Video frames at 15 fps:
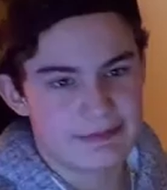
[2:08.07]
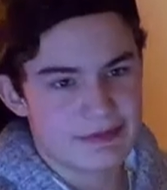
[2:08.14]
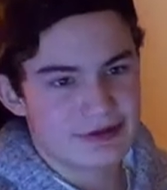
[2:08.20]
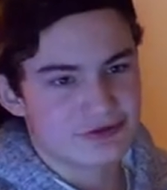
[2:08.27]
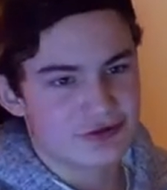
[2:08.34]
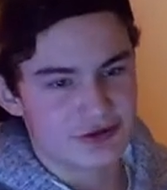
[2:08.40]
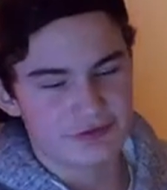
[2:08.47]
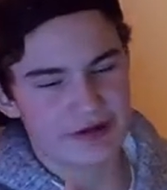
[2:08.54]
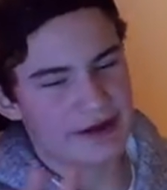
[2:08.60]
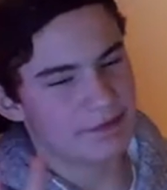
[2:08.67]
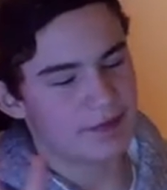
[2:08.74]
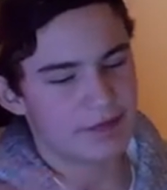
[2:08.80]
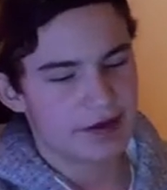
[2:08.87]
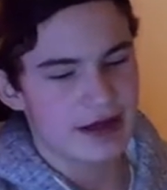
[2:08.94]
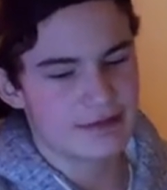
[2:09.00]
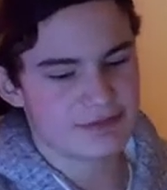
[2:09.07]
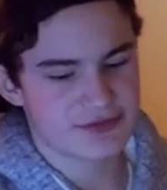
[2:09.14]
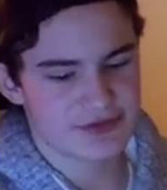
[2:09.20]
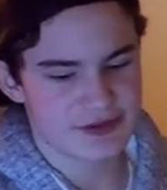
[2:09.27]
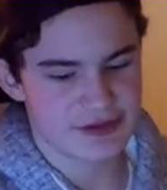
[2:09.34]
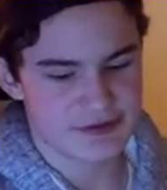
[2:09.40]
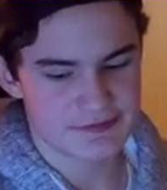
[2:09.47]
I'm not trying to ramble, but I'm
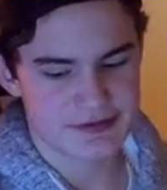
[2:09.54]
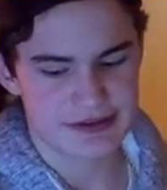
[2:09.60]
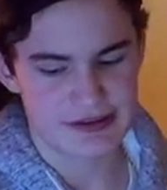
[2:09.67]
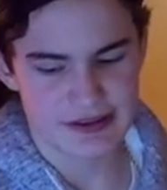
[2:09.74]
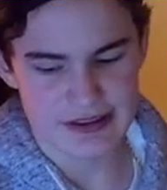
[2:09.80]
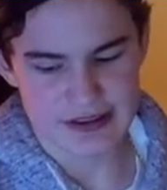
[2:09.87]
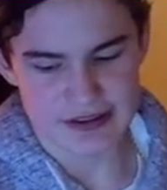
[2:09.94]
just gonna be,